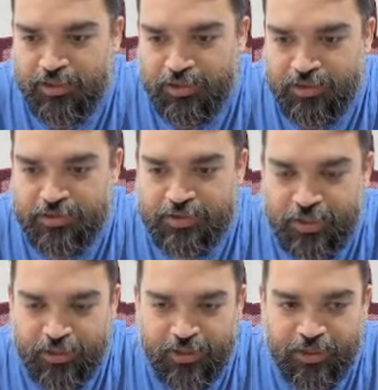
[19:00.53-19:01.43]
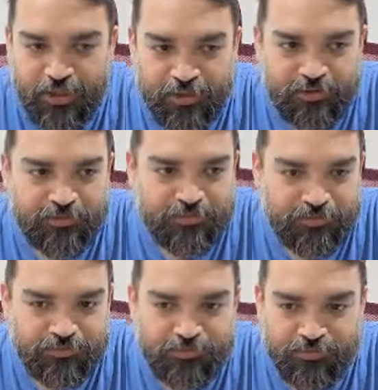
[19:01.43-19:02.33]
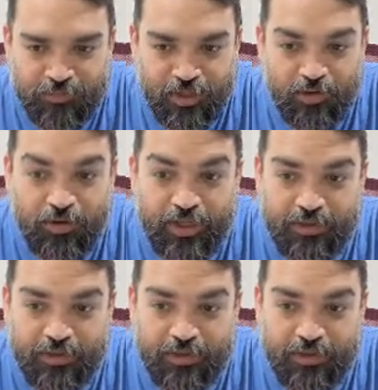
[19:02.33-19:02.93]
Sign in again. Okay,